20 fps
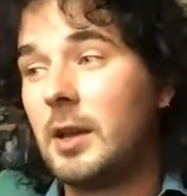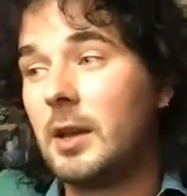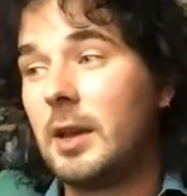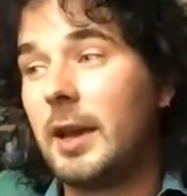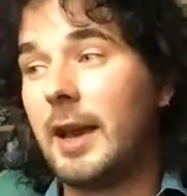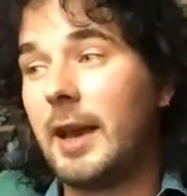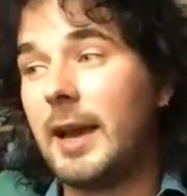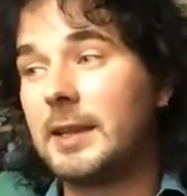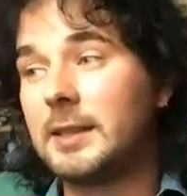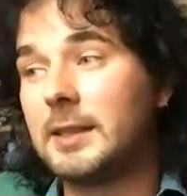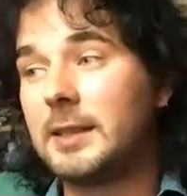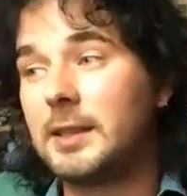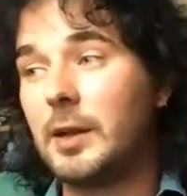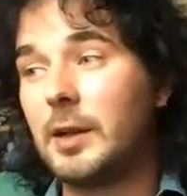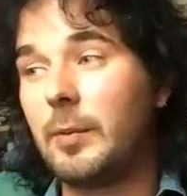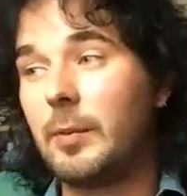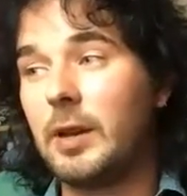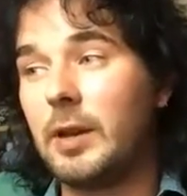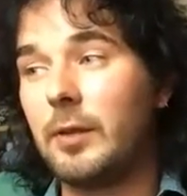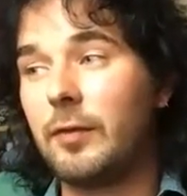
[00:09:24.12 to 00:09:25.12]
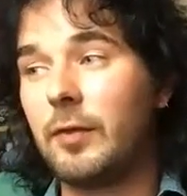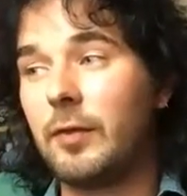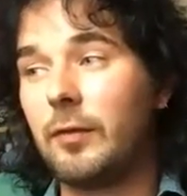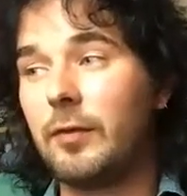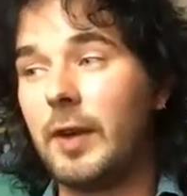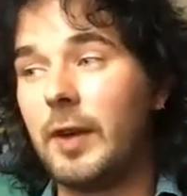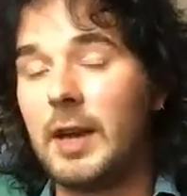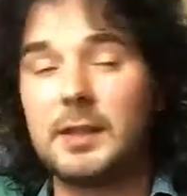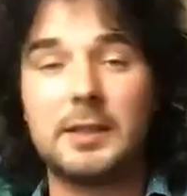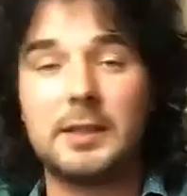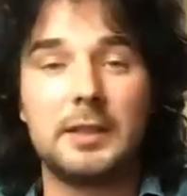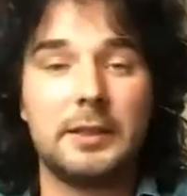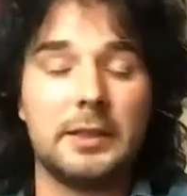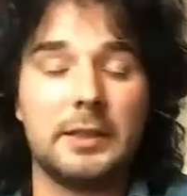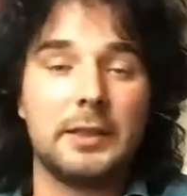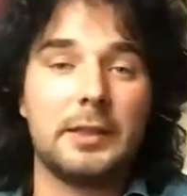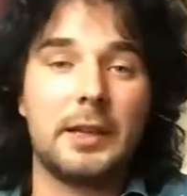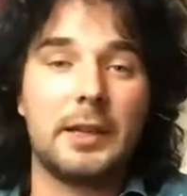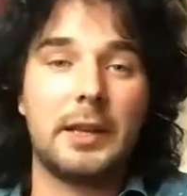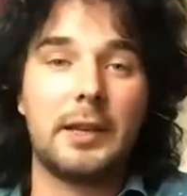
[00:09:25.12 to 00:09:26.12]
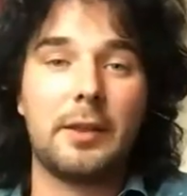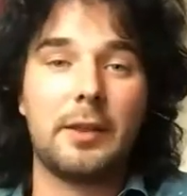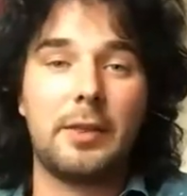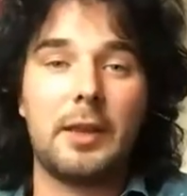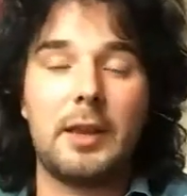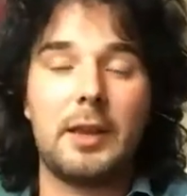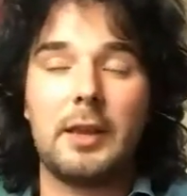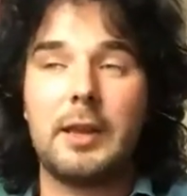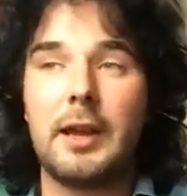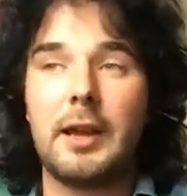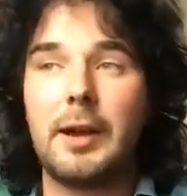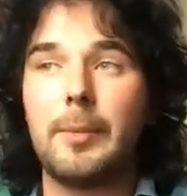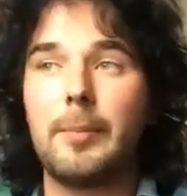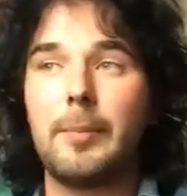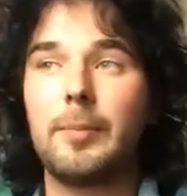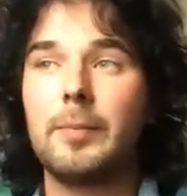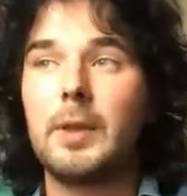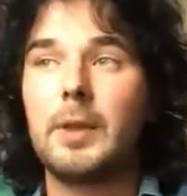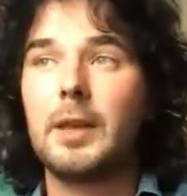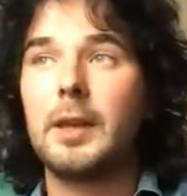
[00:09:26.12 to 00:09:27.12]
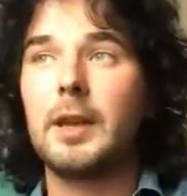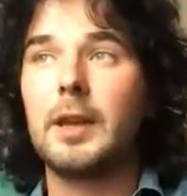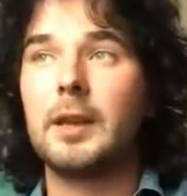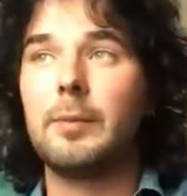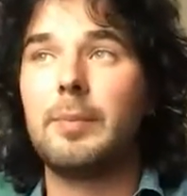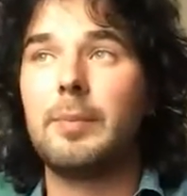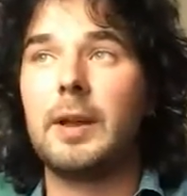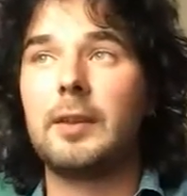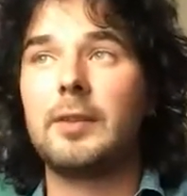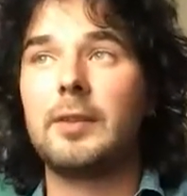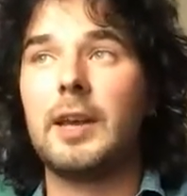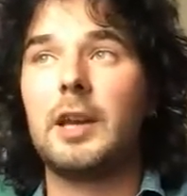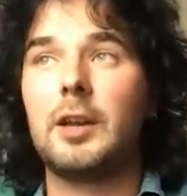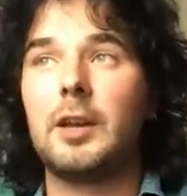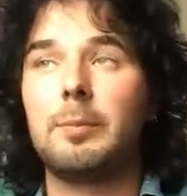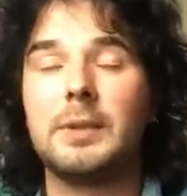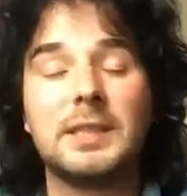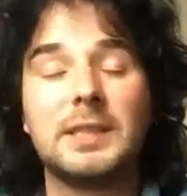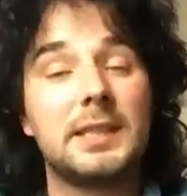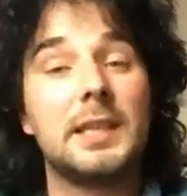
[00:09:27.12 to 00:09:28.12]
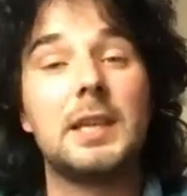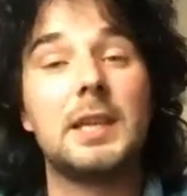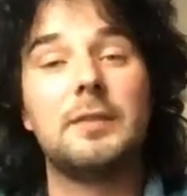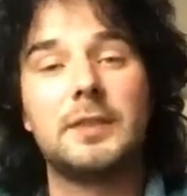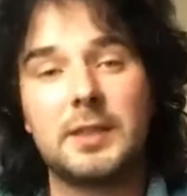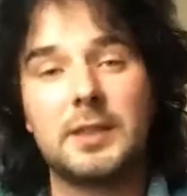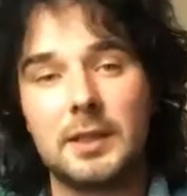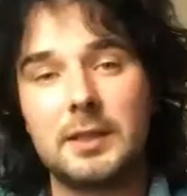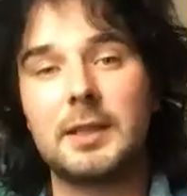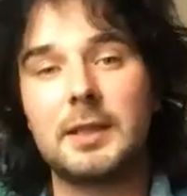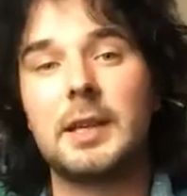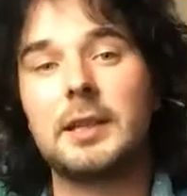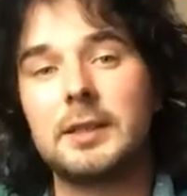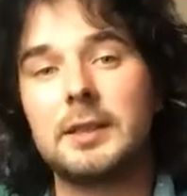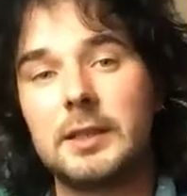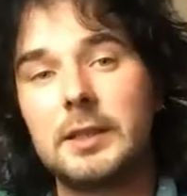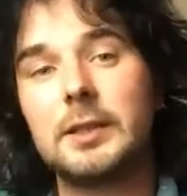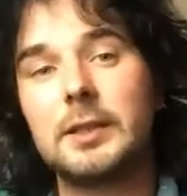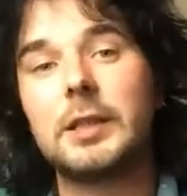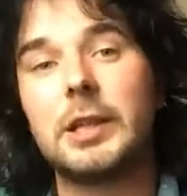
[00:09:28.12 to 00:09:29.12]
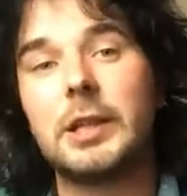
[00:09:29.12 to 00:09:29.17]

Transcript: it has so many different faces, and I think it depends how you perceive success.